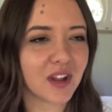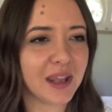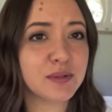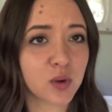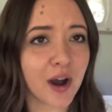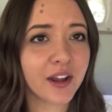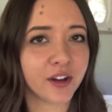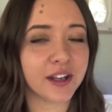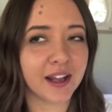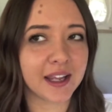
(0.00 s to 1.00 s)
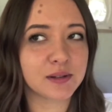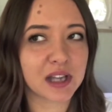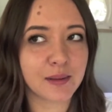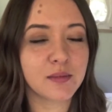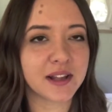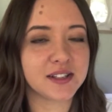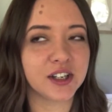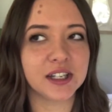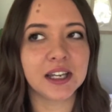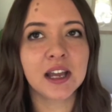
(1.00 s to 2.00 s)
he was quite early, like he was a couple months
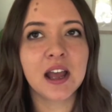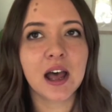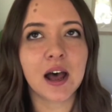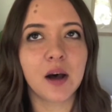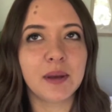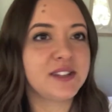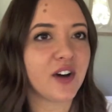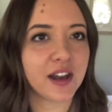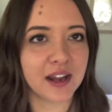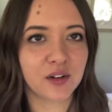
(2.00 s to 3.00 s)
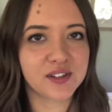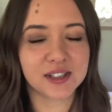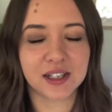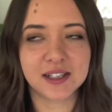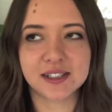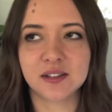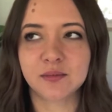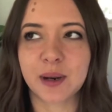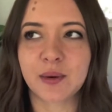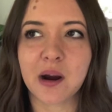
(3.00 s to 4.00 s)
early. Um, he's fine now, obviously, he's
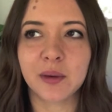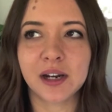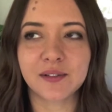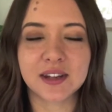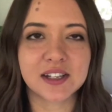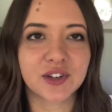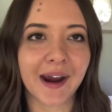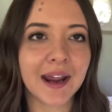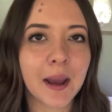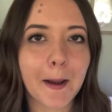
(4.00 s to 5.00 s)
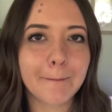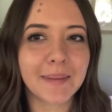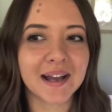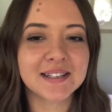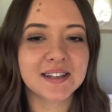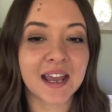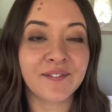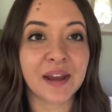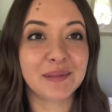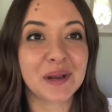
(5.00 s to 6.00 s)
in pre-primary and everything's great, but
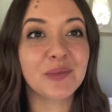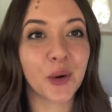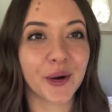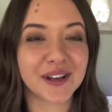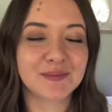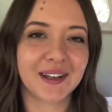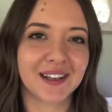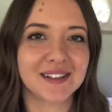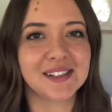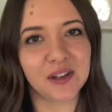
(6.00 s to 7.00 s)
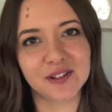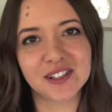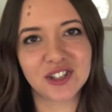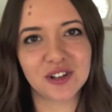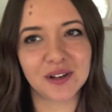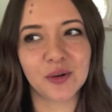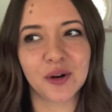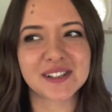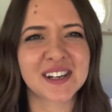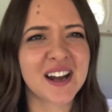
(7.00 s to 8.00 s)
they've named him August because he was due in
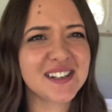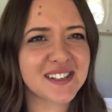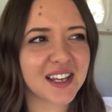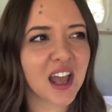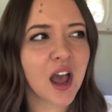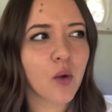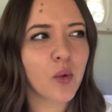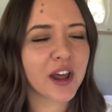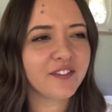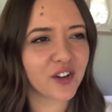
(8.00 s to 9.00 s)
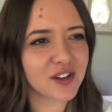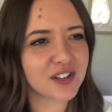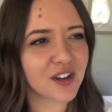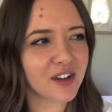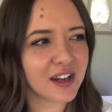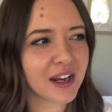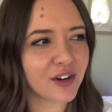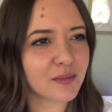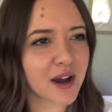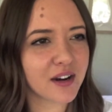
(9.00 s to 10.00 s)
August. And I just think, when I first heard it,
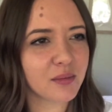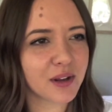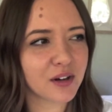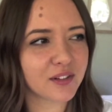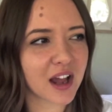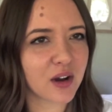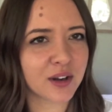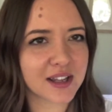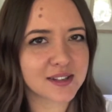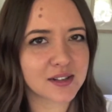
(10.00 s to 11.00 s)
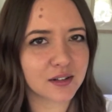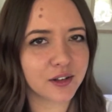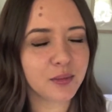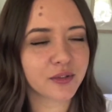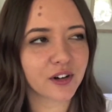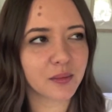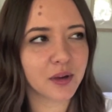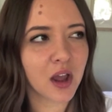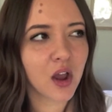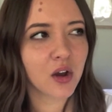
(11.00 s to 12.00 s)
it reminded me of like Augustus Gloop
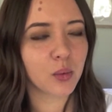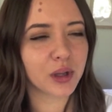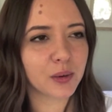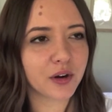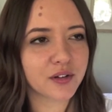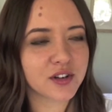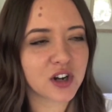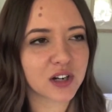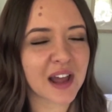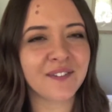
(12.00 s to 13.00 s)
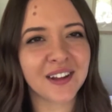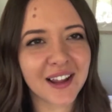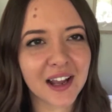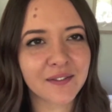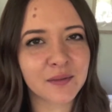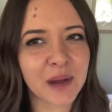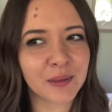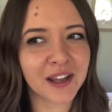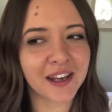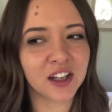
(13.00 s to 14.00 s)
from Willy Wonka and the Chocolate. I feel like I've,
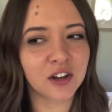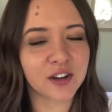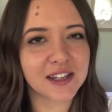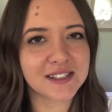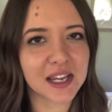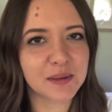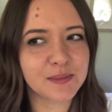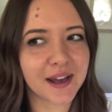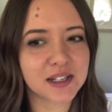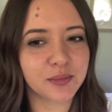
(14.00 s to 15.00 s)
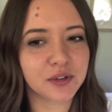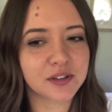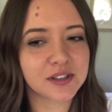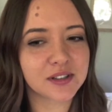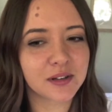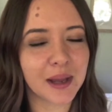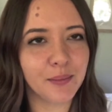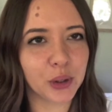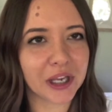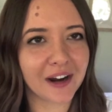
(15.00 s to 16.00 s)
I'm relating a lot of these names back to books
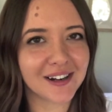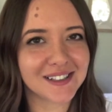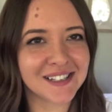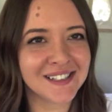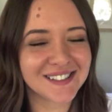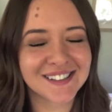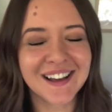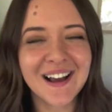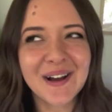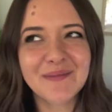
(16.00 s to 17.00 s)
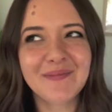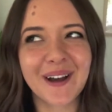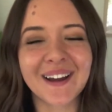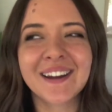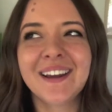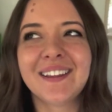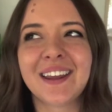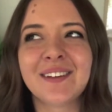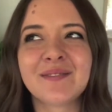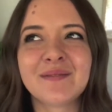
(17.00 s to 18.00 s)
and book characters. But
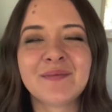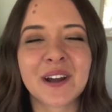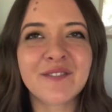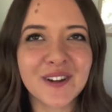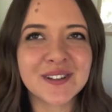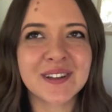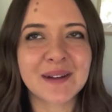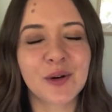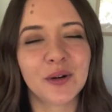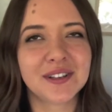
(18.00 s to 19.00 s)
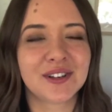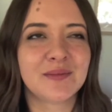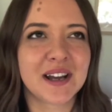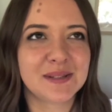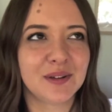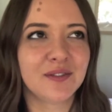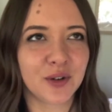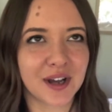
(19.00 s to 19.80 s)
it, when I first heard the name August, it reminds me of